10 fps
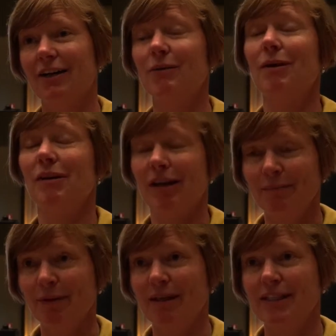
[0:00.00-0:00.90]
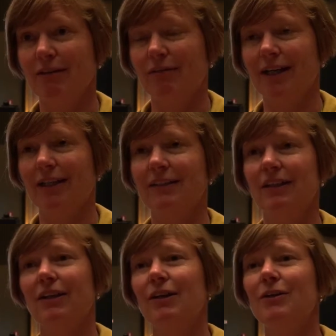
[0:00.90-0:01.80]
who are implementing REDD,
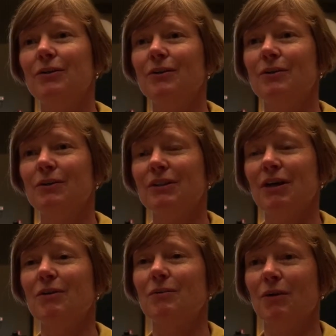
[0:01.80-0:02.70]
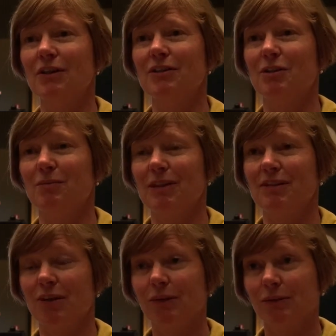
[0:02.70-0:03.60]
who don't want to be
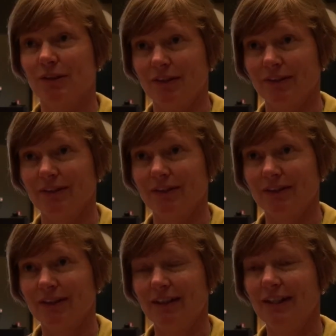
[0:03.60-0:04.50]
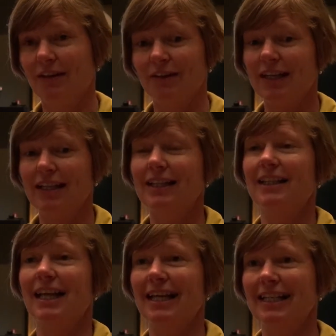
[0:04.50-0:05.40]
told what to do. You know,
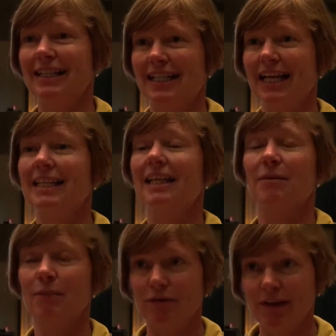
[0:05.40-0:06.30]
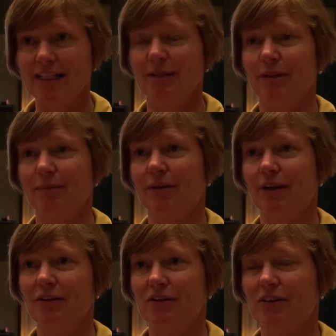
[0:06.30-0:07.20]
they think a more flexible
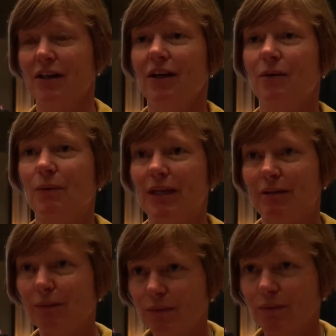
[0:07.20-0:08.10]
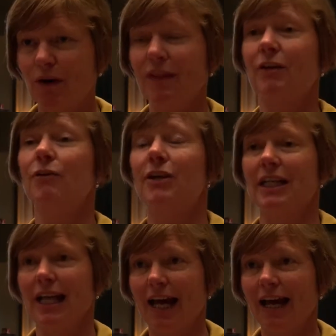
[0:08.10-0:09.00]
approach with what they
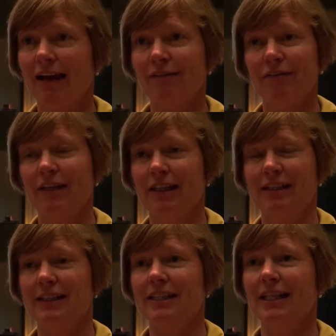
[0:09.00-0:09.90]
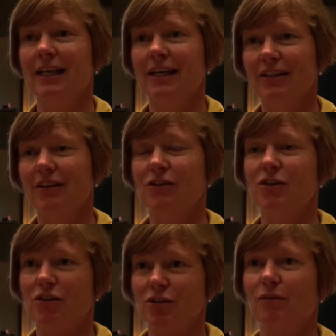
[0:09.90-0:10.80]
already have is, you know,
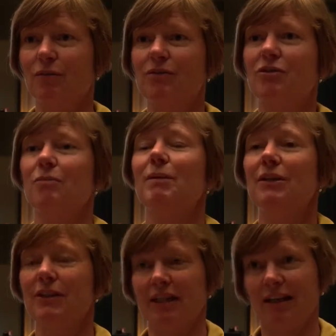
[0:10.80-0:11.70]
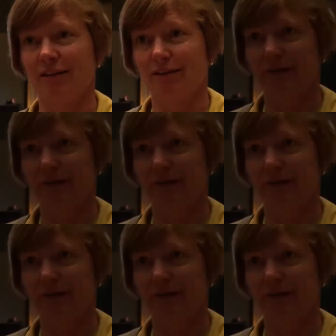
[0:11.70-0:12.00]
should be good enough.